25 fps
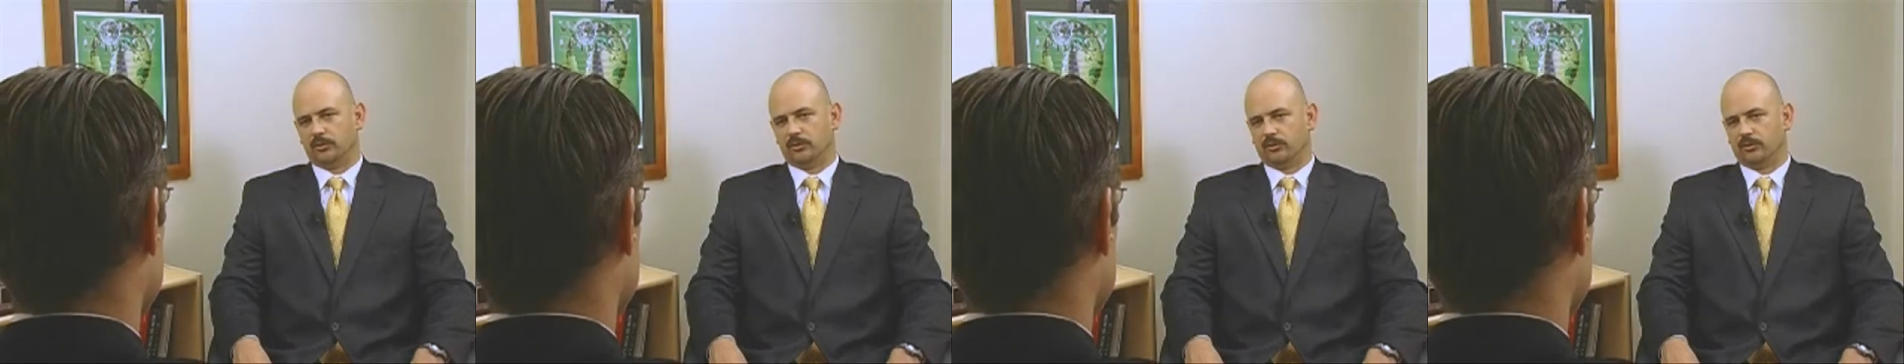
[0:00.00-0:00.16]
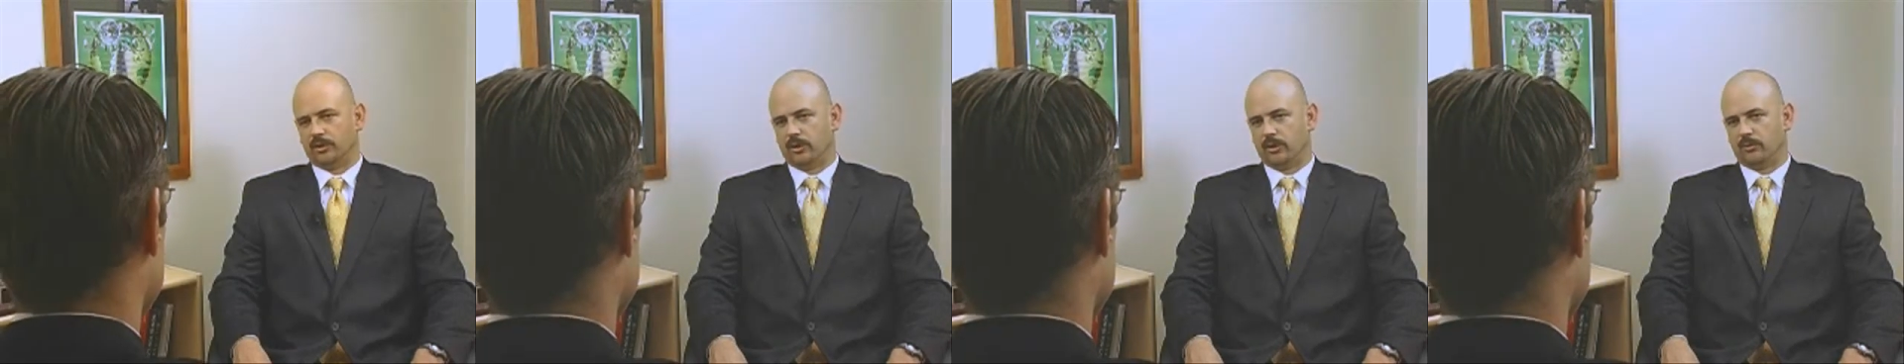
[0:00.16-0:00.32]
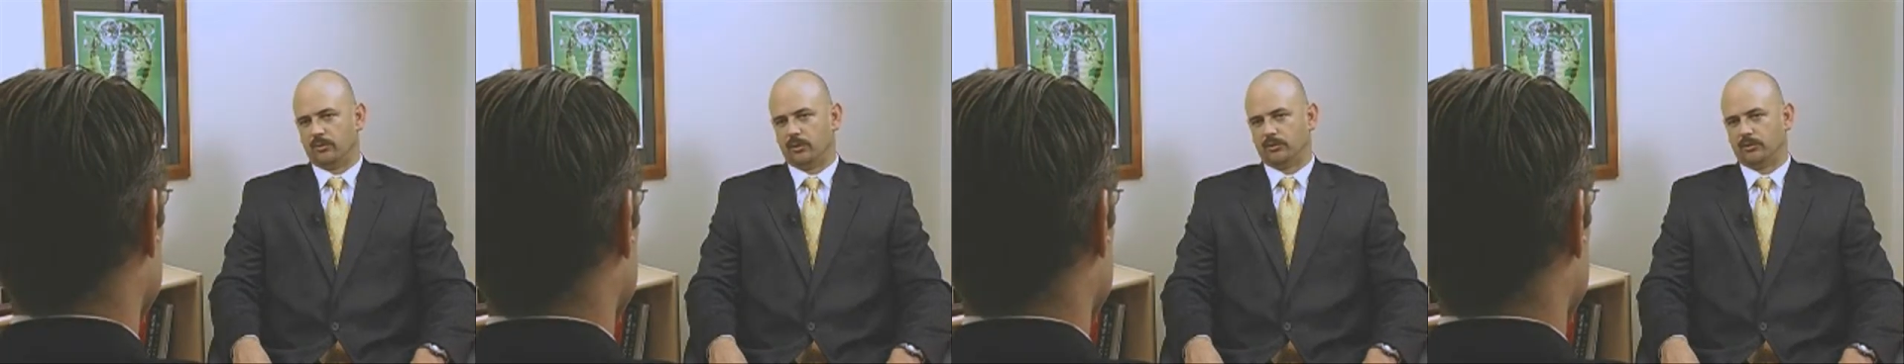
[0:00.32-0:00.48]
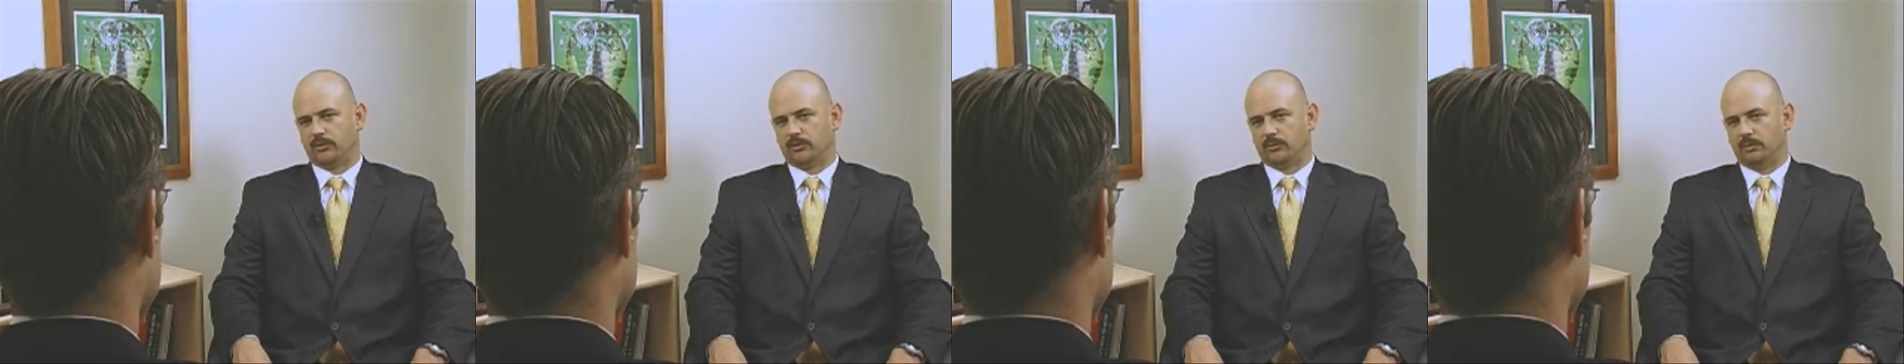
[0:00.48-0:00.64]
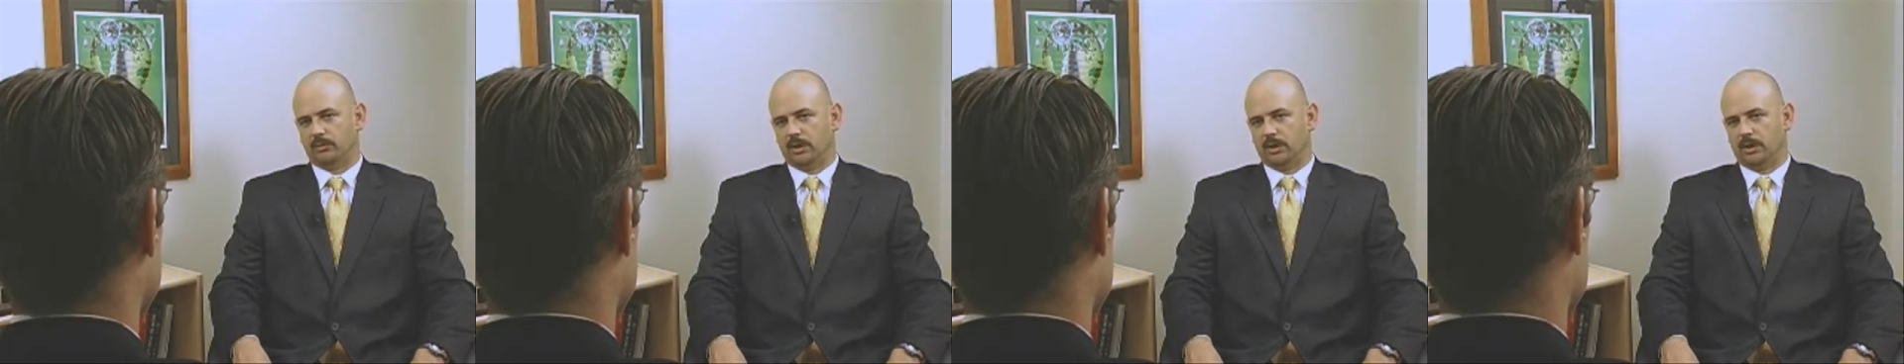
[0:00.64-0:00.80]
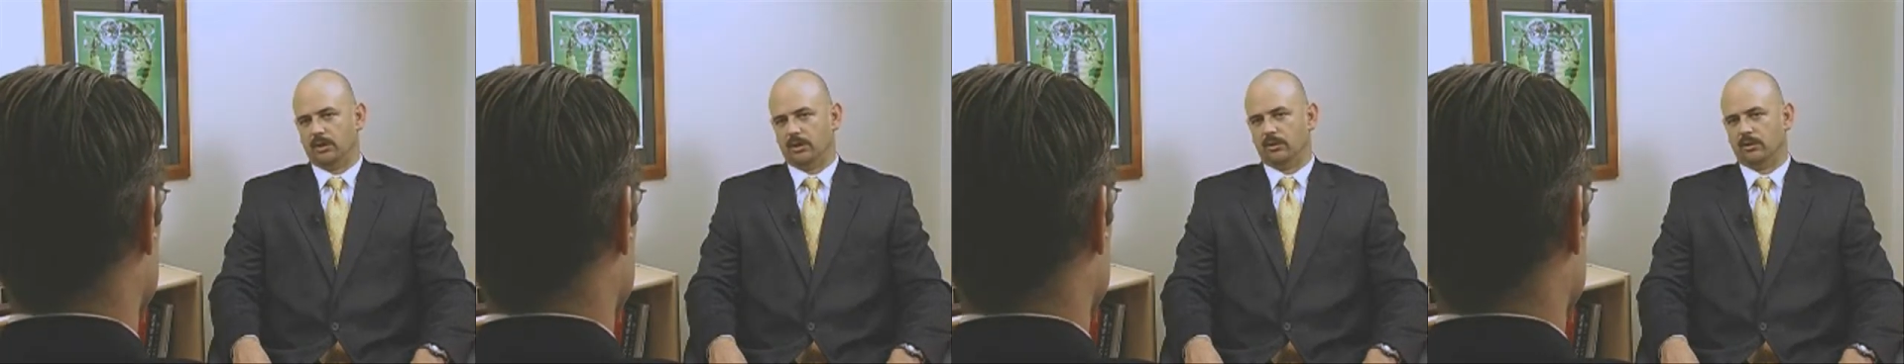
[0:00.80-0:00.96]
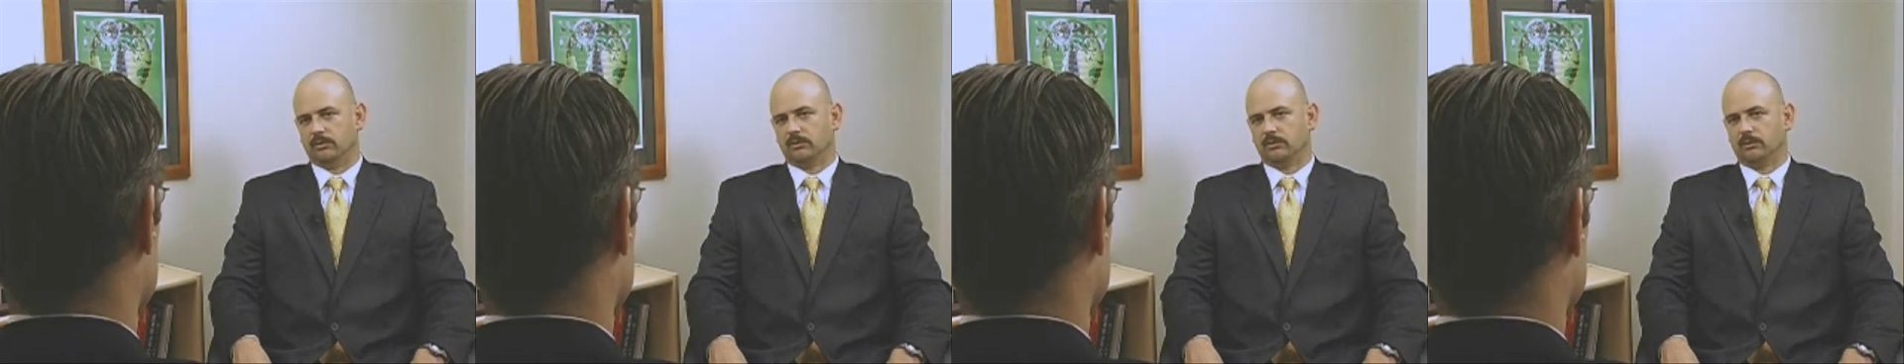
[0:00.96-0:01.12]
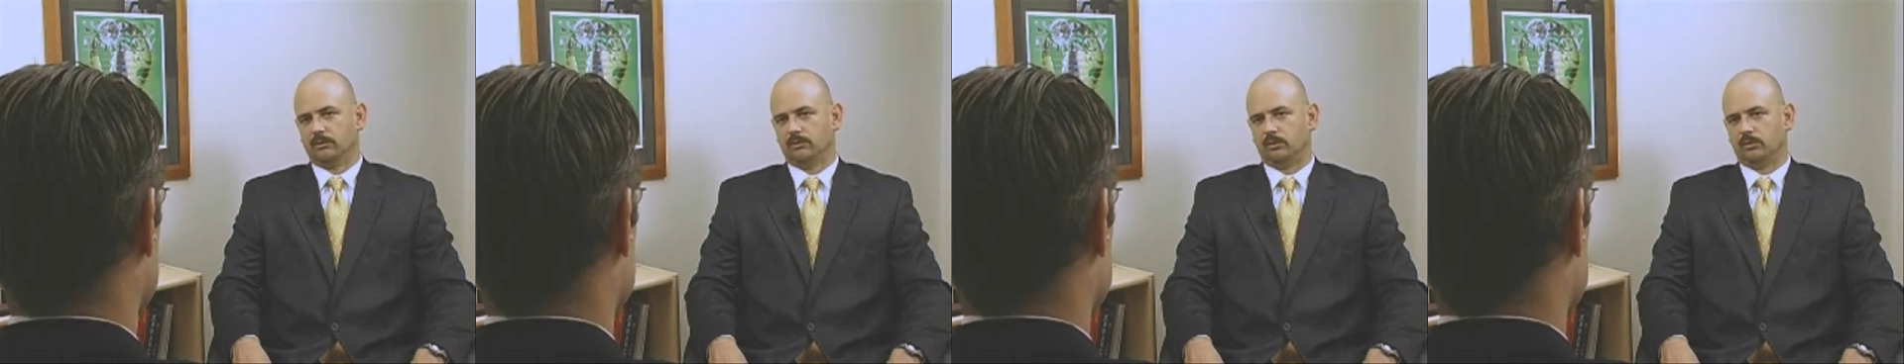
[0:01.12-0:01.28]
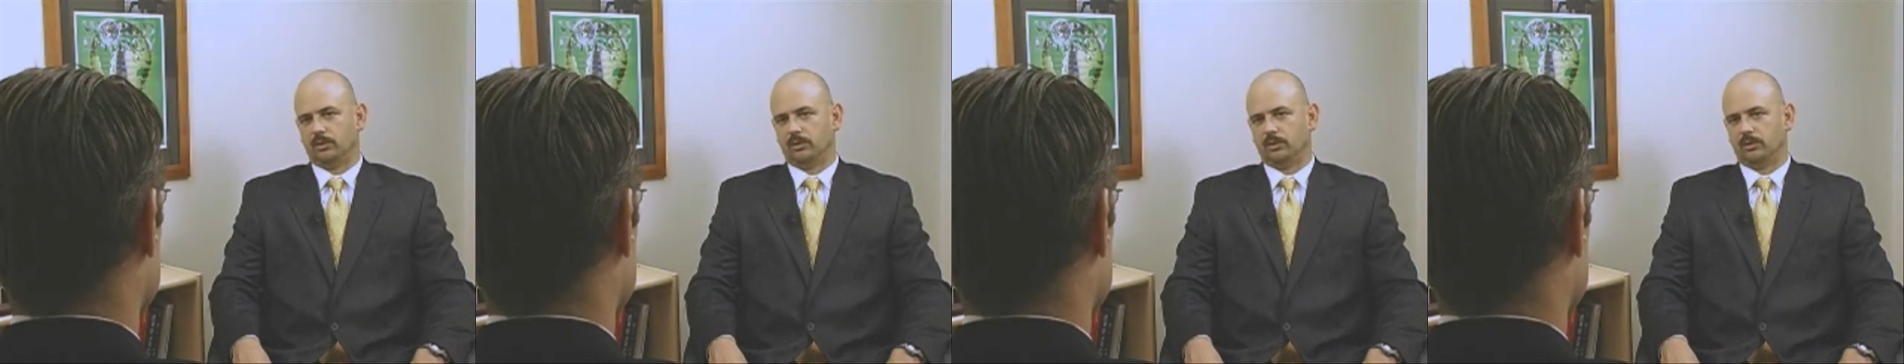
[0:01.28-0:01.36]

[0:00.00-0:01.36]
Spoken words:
with Southwestern Bell,